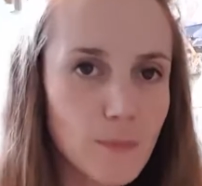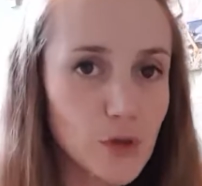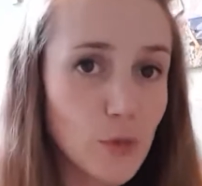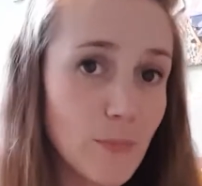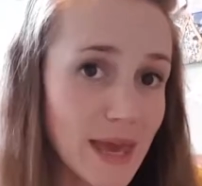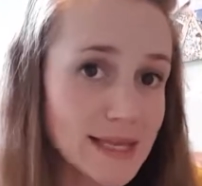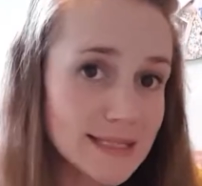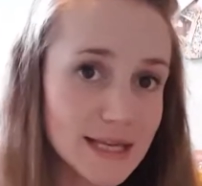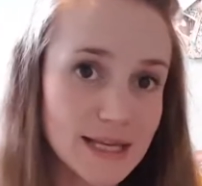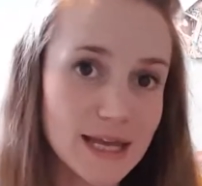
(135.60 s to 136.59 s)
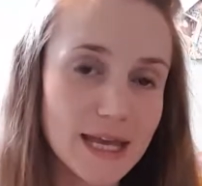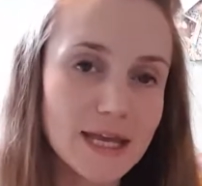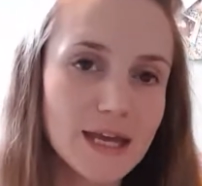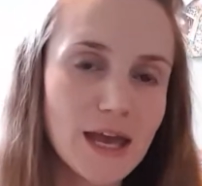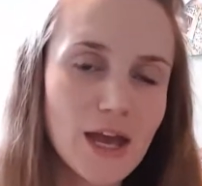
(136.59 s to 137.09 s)
you basically
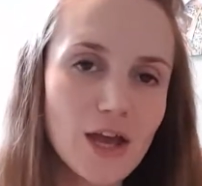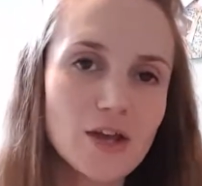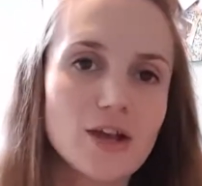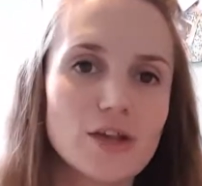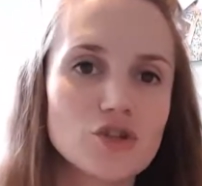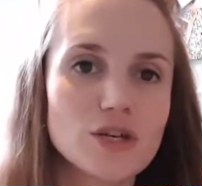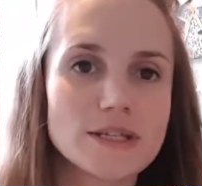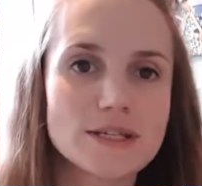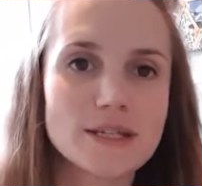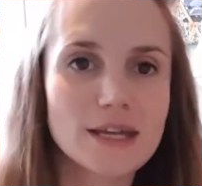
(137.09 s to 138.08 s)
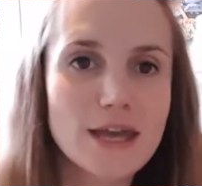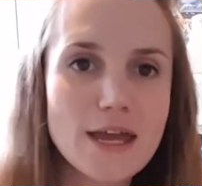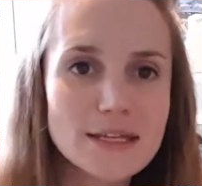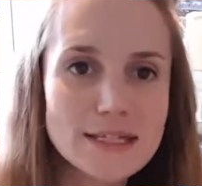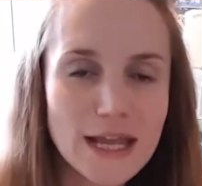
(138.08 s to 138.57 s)
just
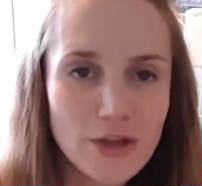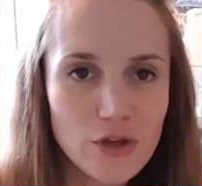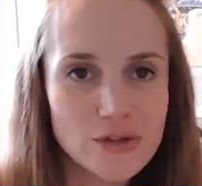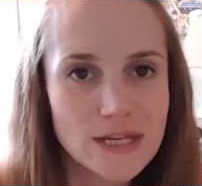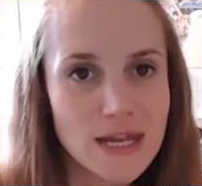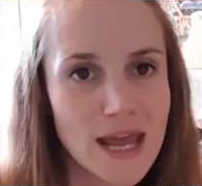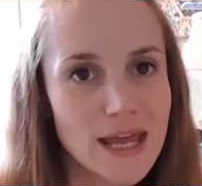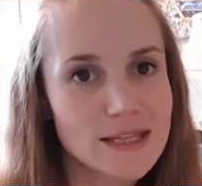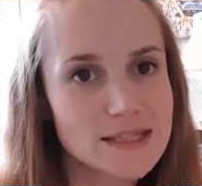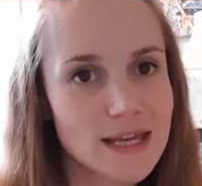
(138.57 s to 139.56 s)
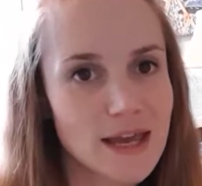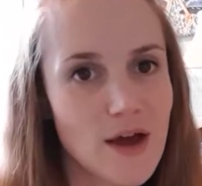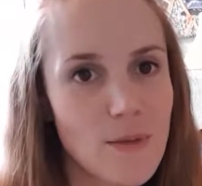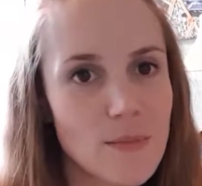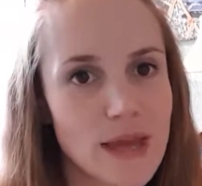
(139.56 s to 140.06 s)
continue to knit
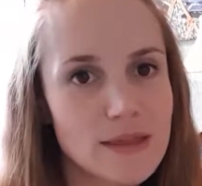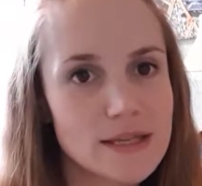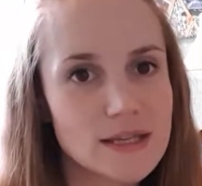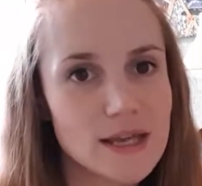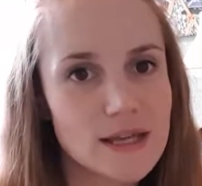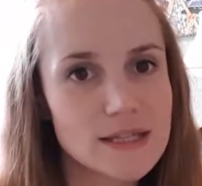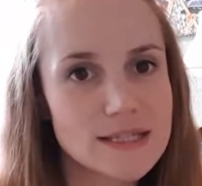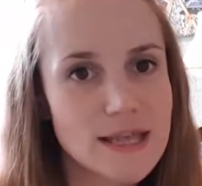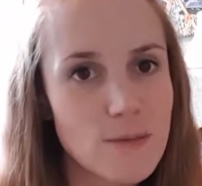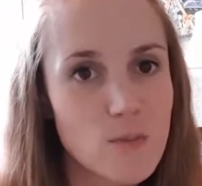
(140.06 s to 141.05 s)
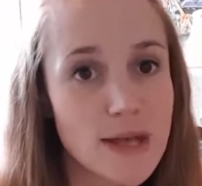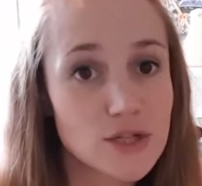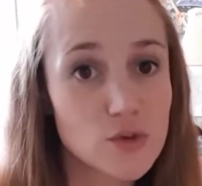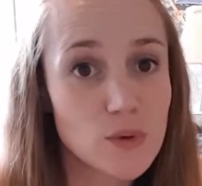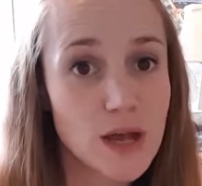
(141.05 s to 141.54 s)
in the same way
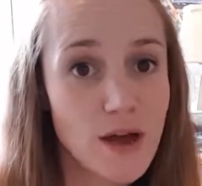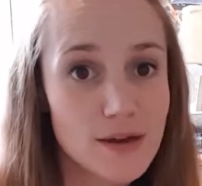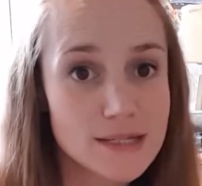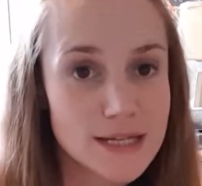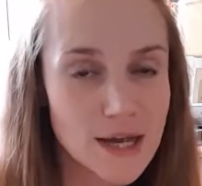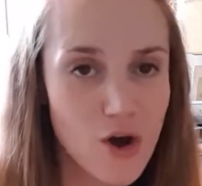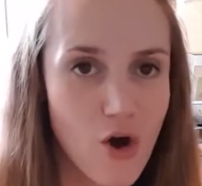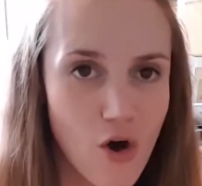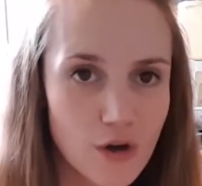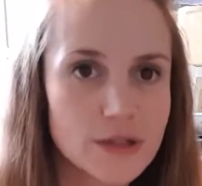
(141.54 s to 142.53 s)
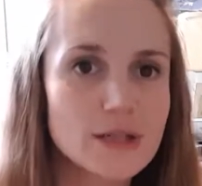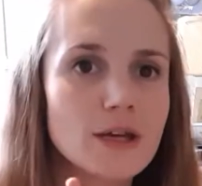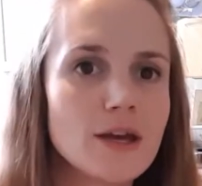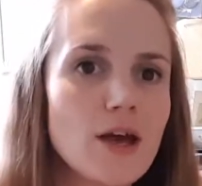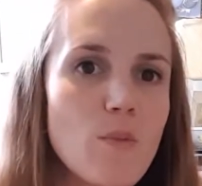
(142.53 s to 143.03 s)
as you were casting on,
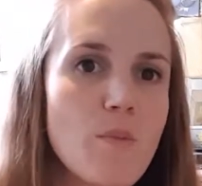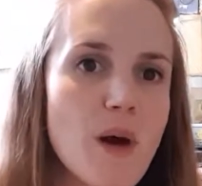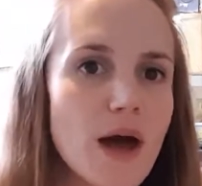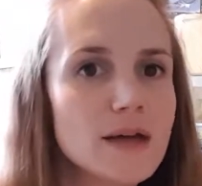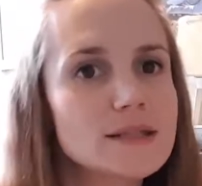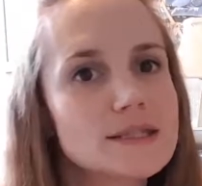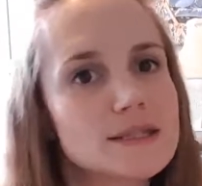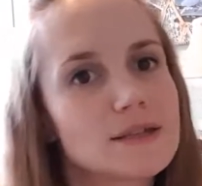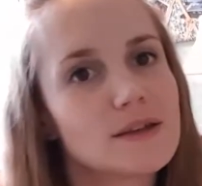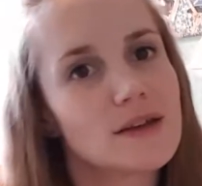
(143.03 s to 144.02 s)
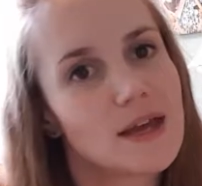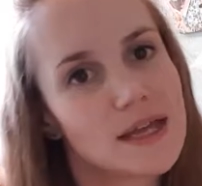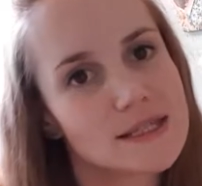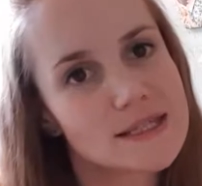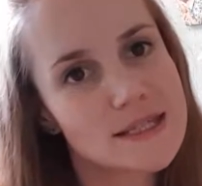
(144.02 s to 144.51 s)
but
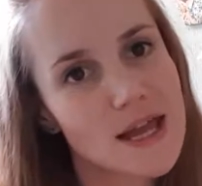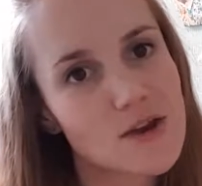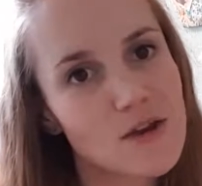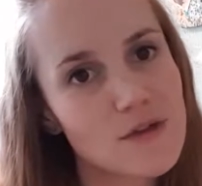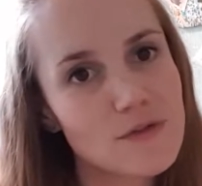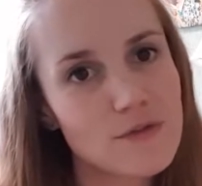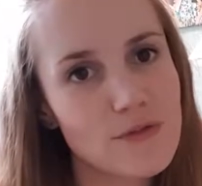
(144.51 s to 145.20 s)
instead of